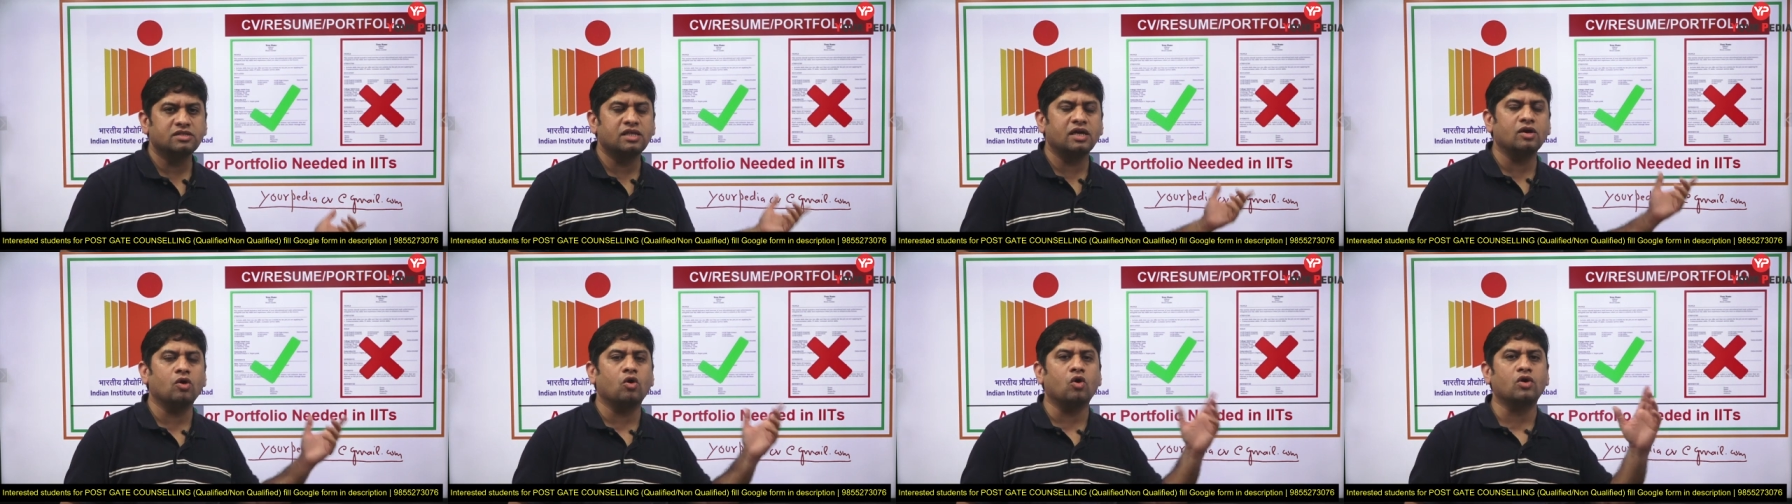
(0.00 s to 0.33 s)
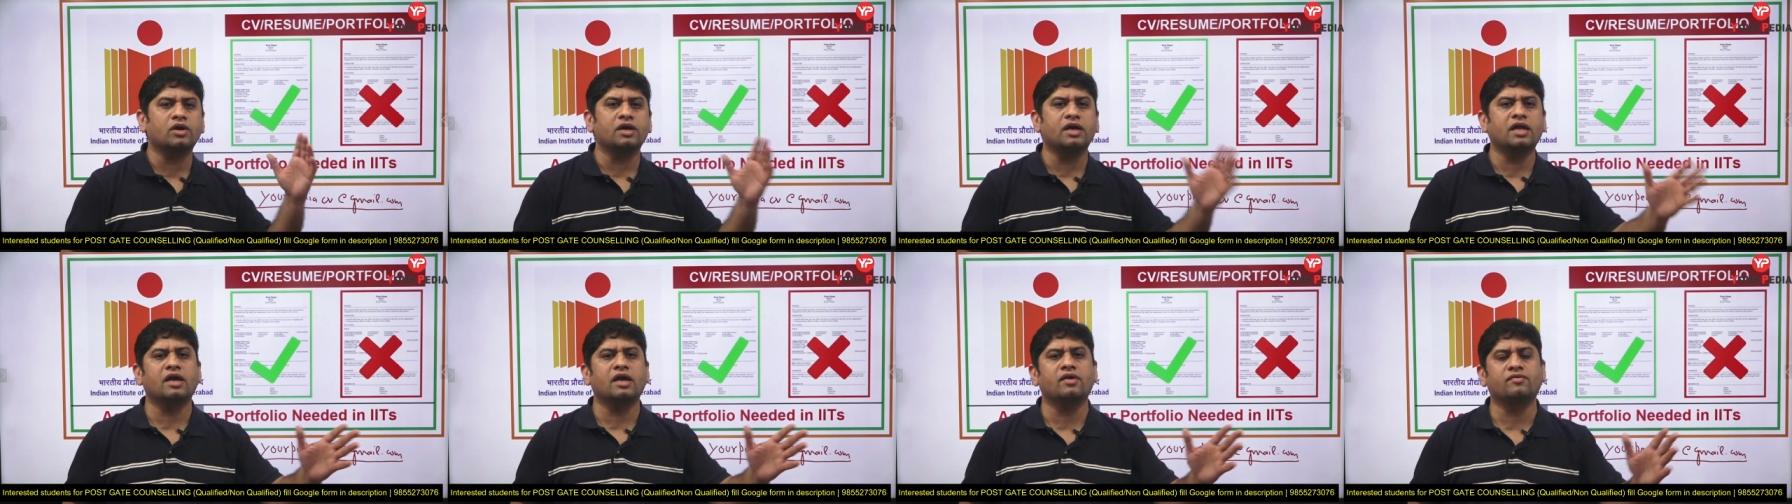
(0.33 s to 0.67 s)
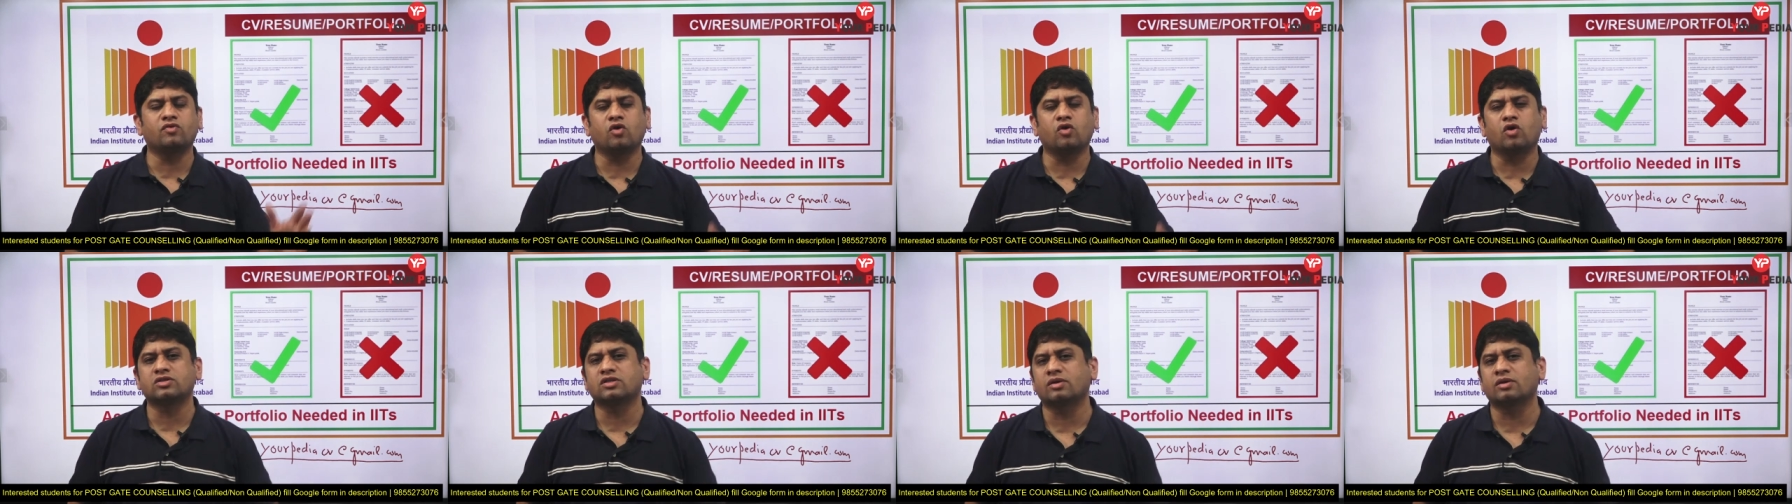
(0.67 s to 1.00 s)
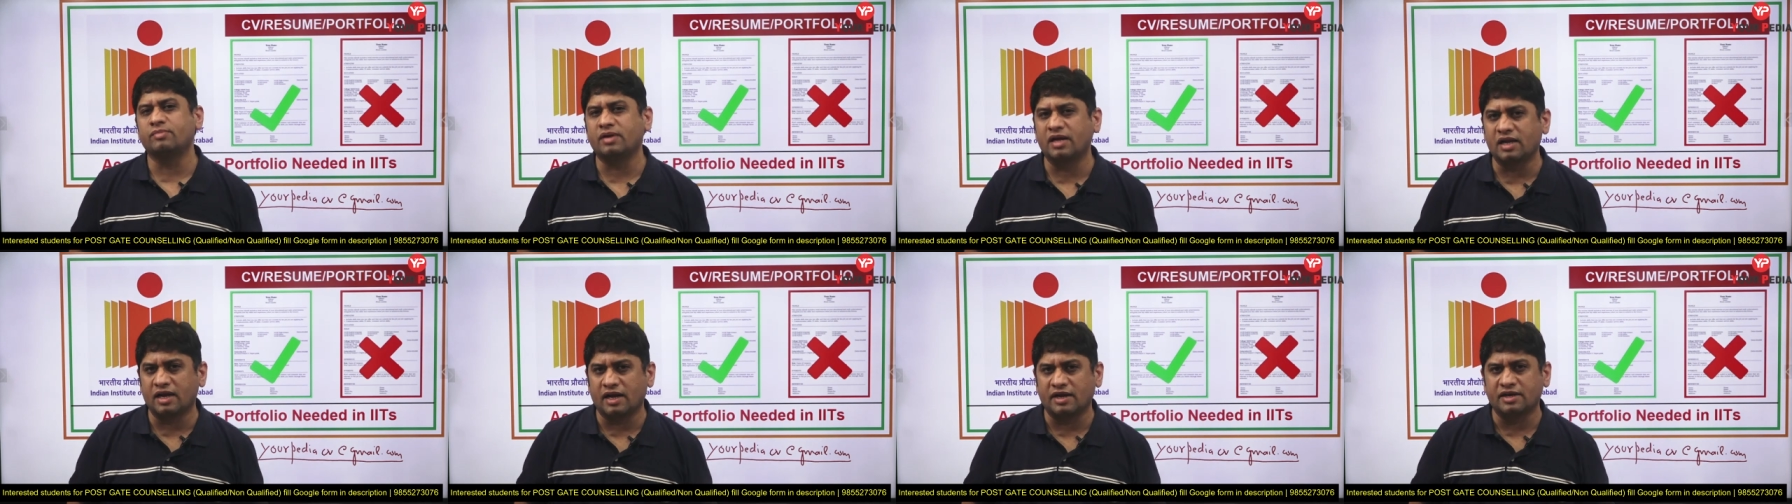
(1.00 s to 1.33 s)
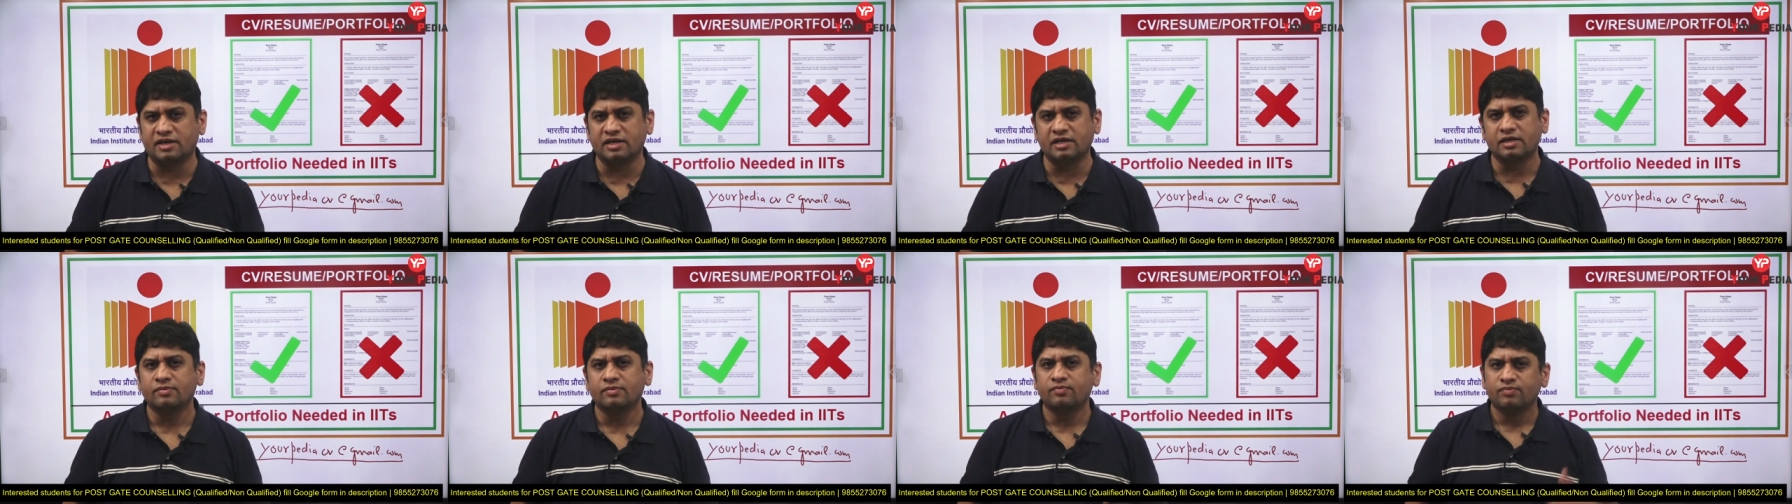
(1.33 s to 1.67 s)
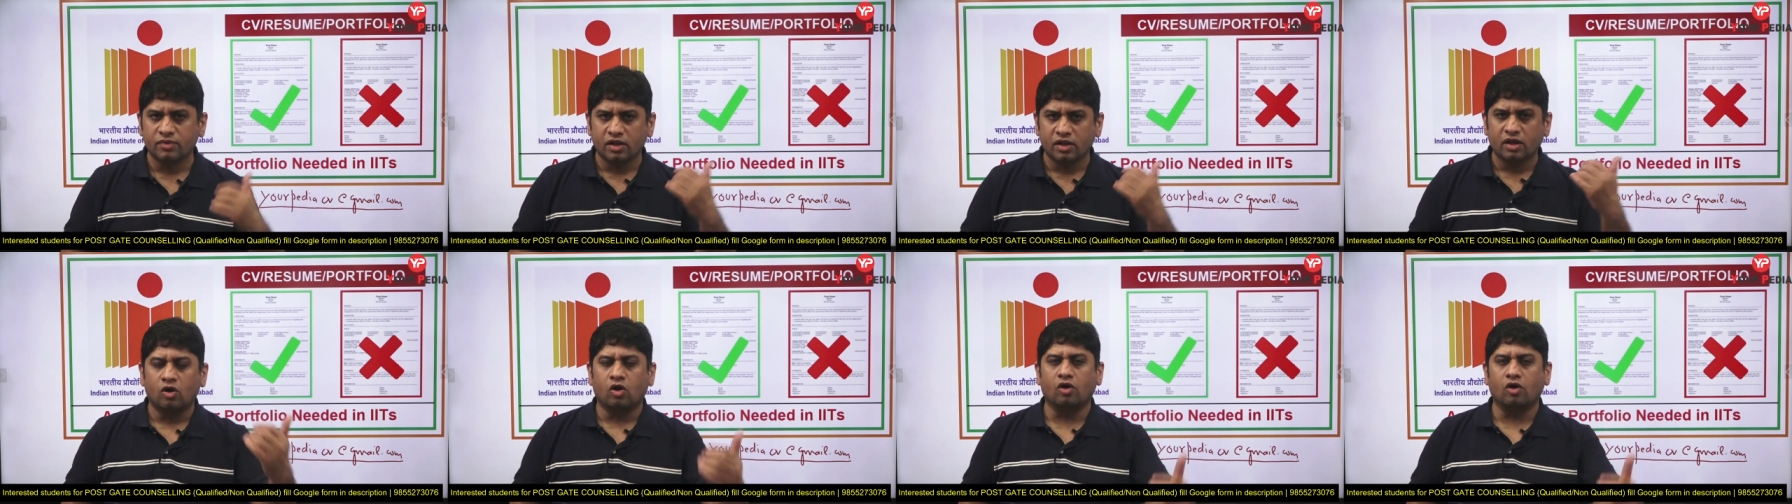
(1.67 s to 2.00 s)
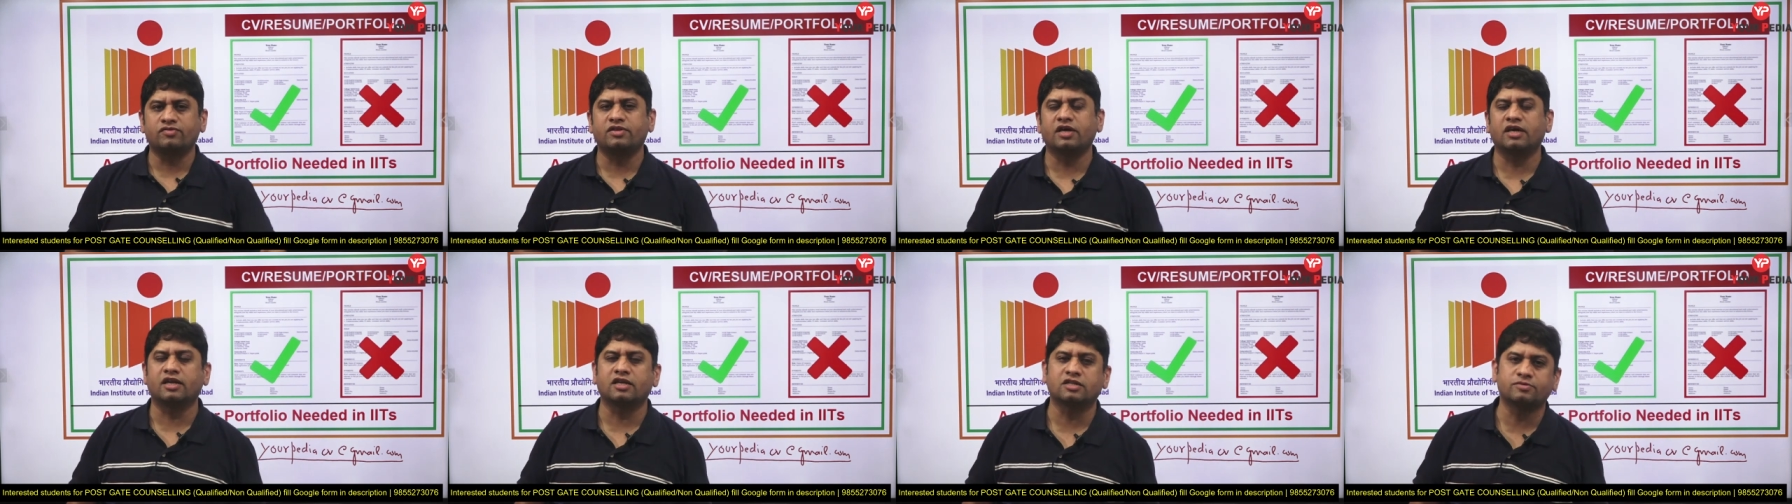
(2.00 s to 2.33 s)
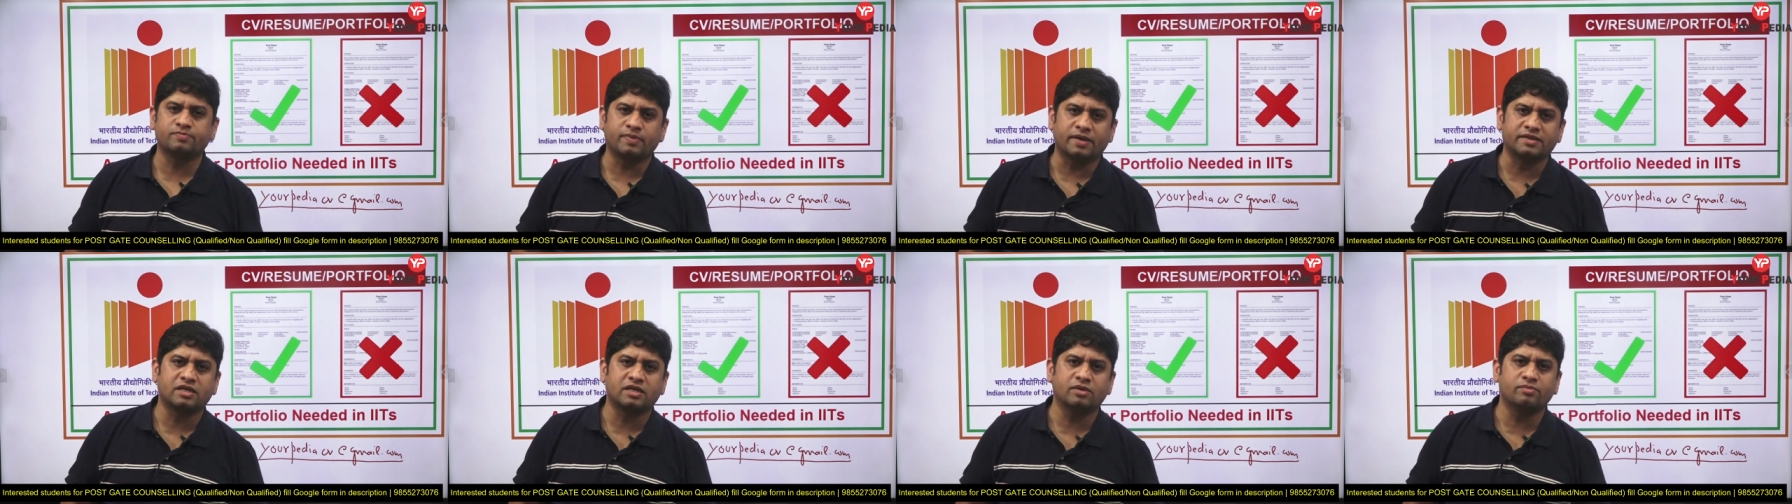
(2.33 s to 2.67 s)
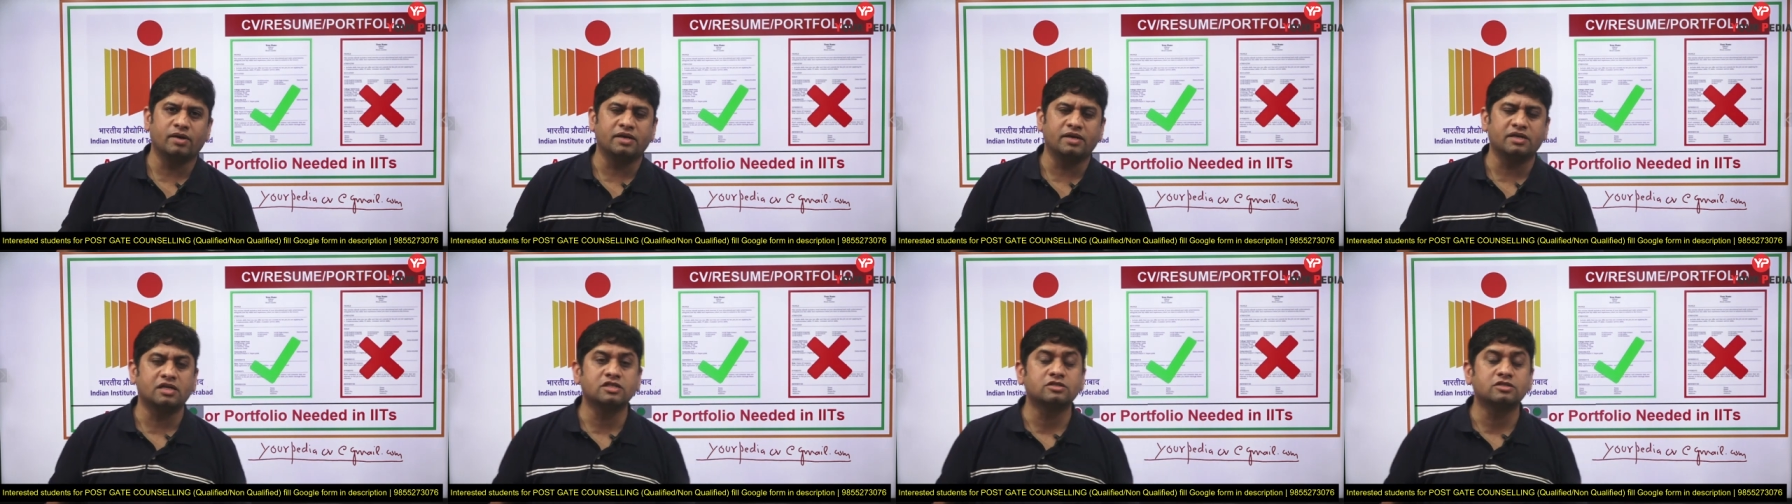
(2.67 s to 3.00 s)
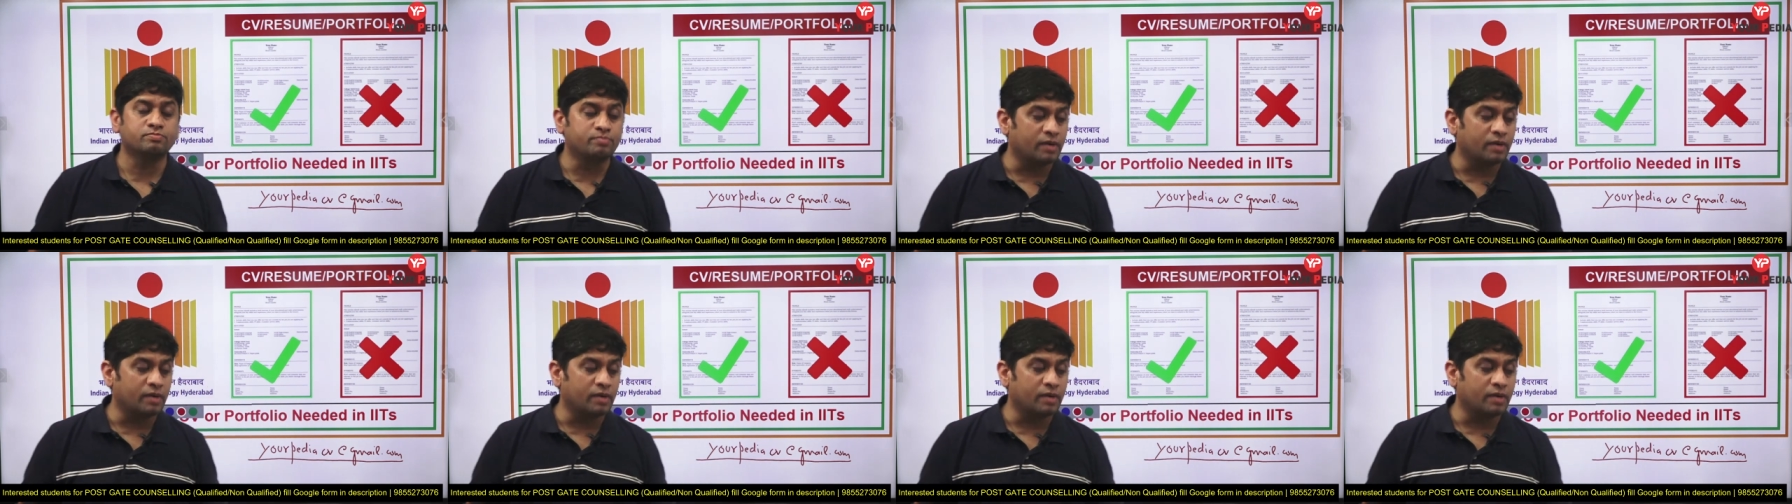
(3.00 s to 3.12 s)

They already have got the mail ID of their respective mentors,